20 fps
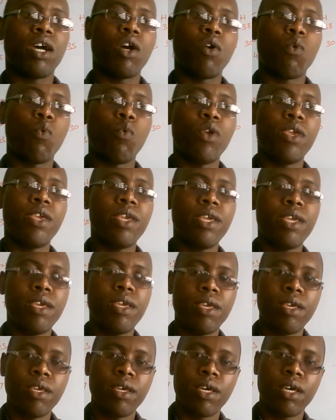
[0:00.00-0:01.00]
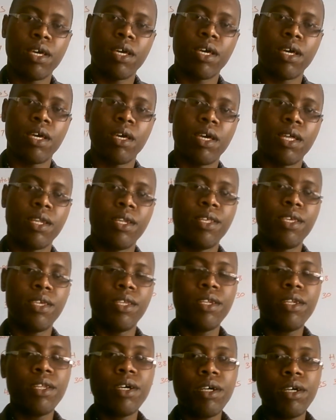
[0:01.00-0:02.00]
we
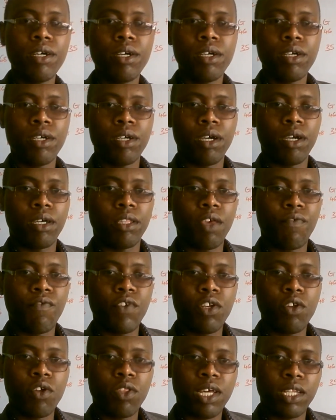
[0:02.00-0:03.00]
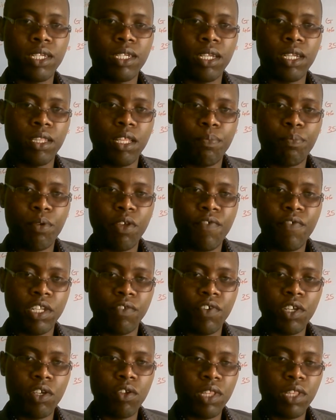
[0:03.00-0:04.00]
did, the previous
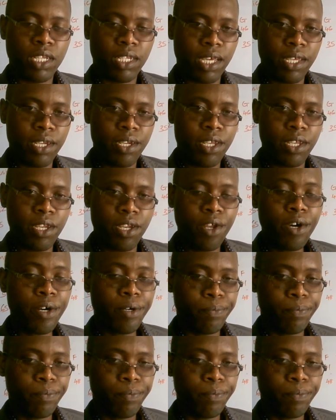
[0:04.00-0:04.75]
video that I did,